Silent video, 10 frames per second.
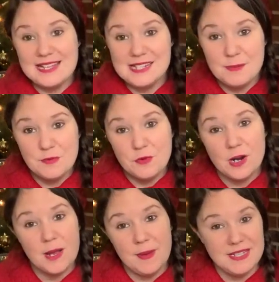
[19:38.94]
I said
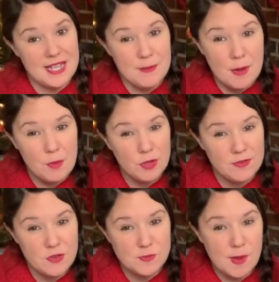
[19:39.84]
before, I picked him up one
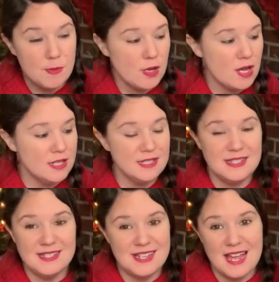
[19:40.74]
of those bubble
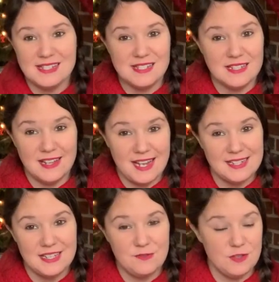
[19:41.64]
gun sets like
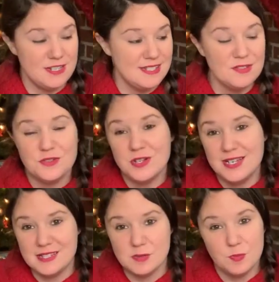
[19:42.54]
I did for his sister.
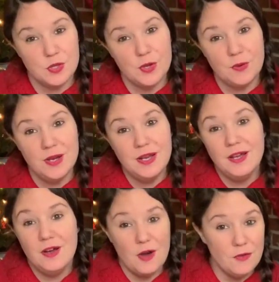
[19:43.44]
His is blue.
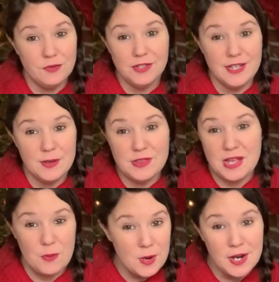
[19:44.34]
Hopefully
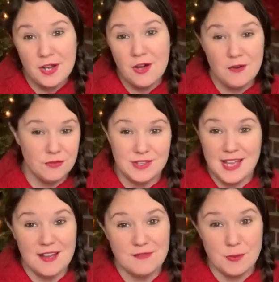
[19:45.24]
they work. Hopefully
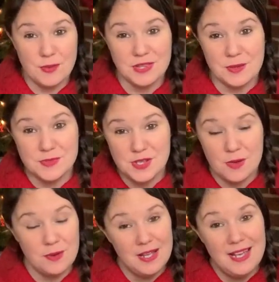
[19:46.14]
they have fun with them.
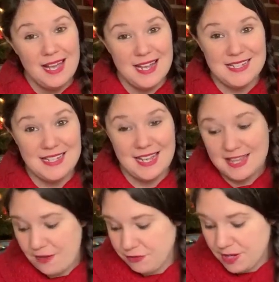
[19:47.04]
So I did get
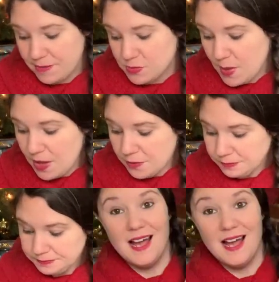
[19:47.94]
that for him as well.